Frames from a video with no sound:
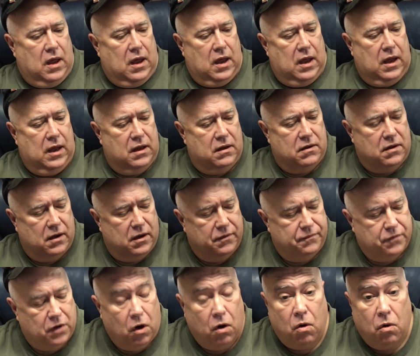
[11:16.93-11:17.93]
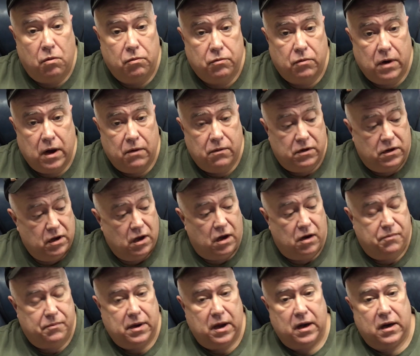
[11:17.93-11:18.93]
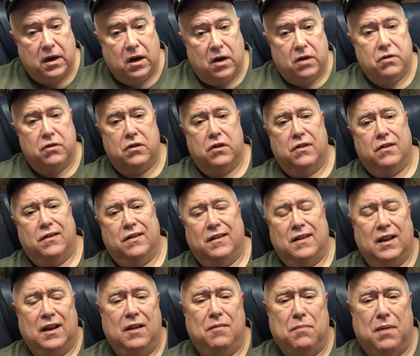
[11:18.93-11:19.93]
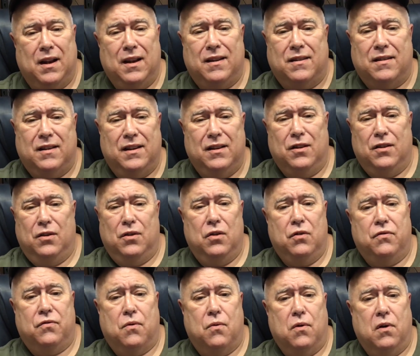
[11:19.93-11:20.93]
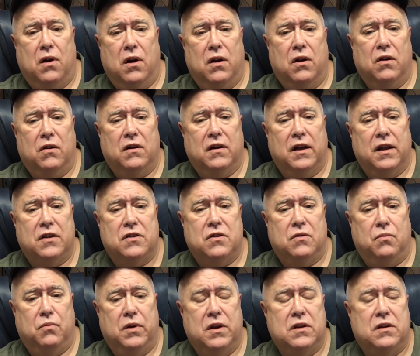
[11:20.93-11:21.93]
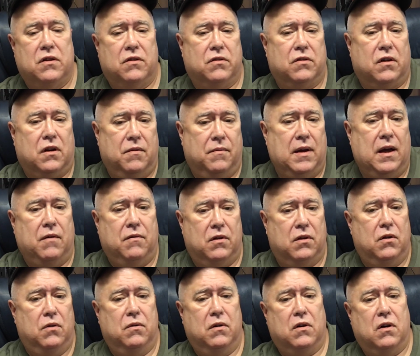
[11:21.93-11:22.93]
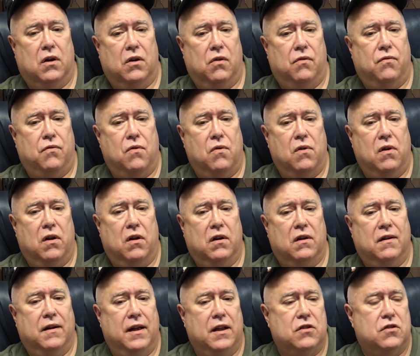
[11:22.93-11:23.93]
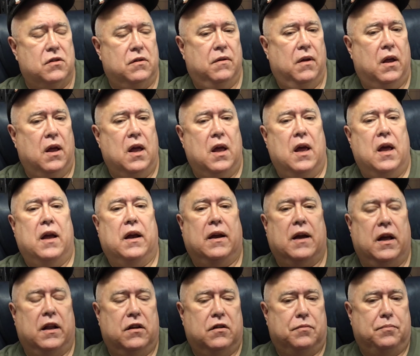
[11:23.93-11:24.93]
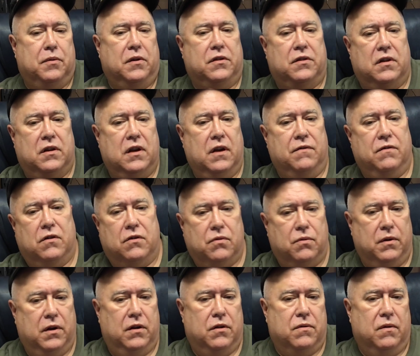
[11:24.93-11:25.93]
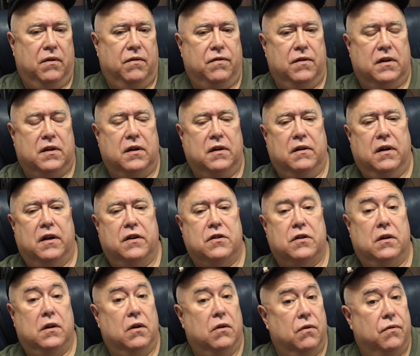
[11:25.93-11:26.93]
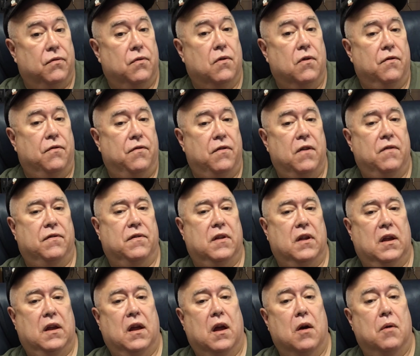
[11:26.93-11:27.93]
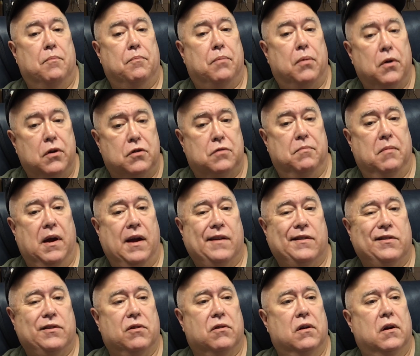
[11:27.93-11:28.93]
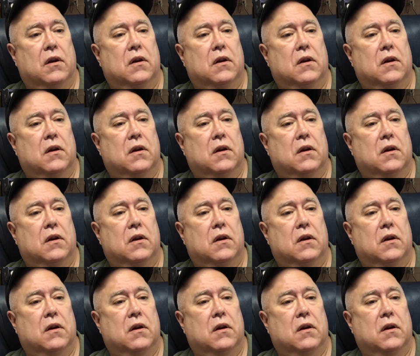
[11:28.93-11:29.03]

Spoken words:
And, while we're talking about cartridges, has anybody seen the new 400 Legend? Winchester come out with a new one called a 400 Legend. Kind of splits the difference between a 350 Legend and a 450 Bushmaster.